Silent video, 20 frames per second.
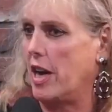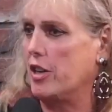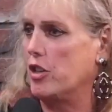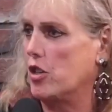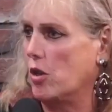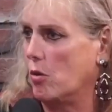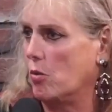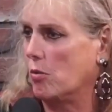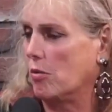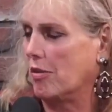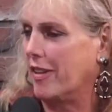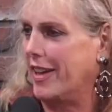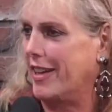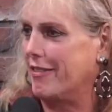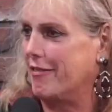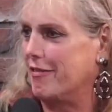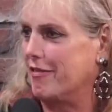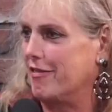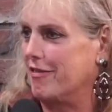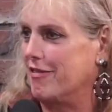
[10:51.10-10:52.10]
I don't
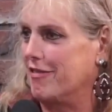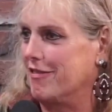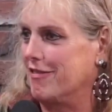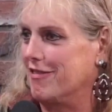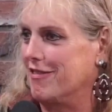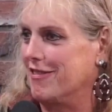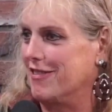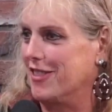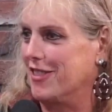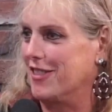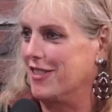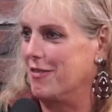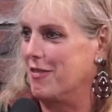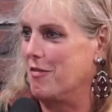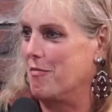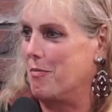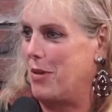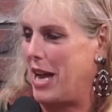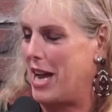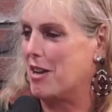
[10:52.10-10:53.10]
let
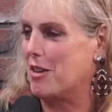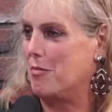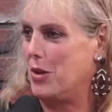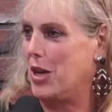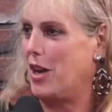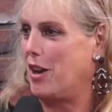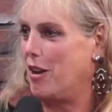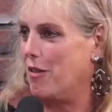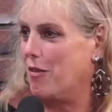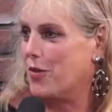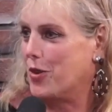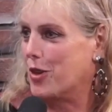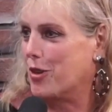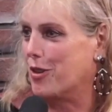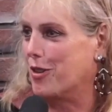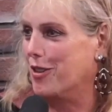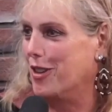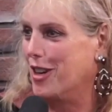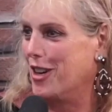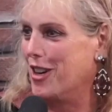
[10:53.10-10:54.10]
bad
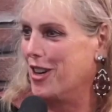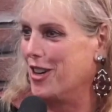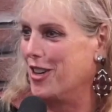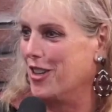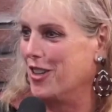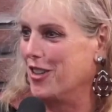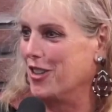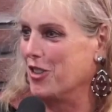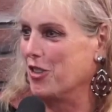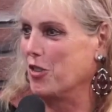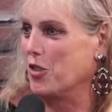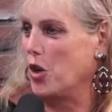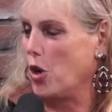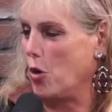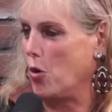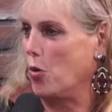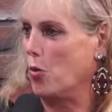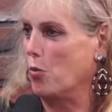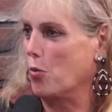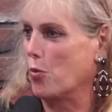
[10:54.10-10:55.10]
behavior
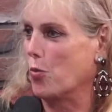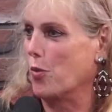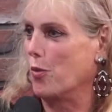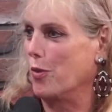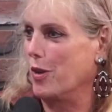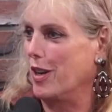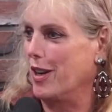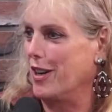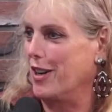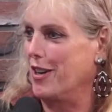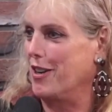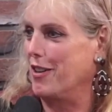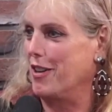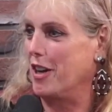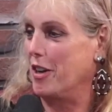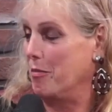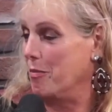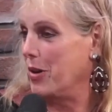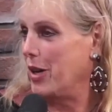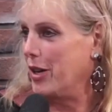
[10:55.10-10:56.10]
go
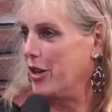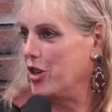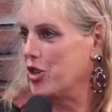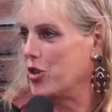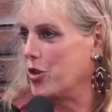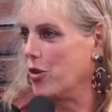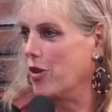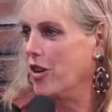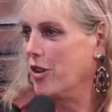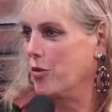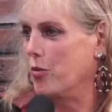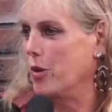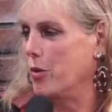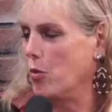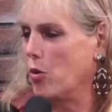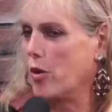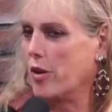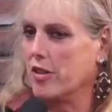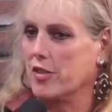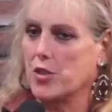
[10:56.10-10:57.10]
unpunished or
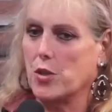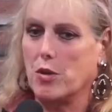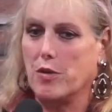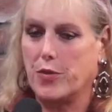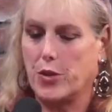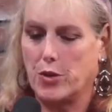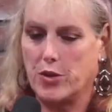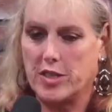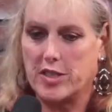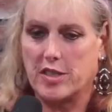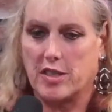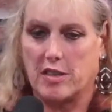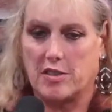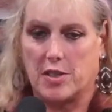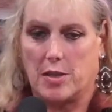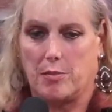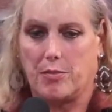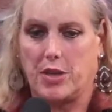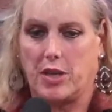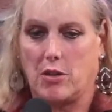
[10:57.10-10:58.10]
unrewarded. So if there is
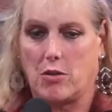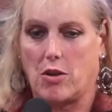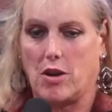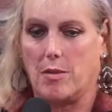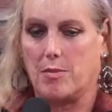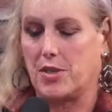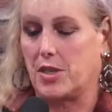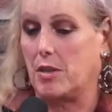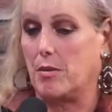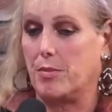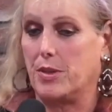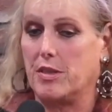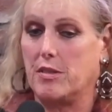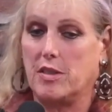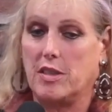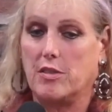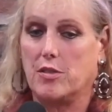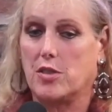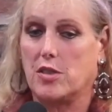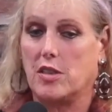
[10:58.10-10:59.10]
that something crops up,
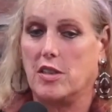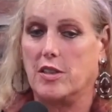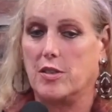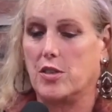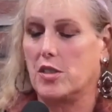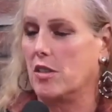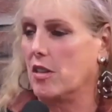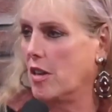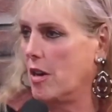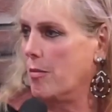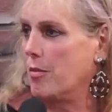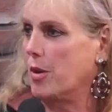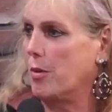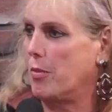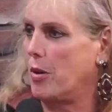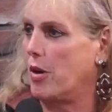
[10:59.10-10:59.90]
it's incumbent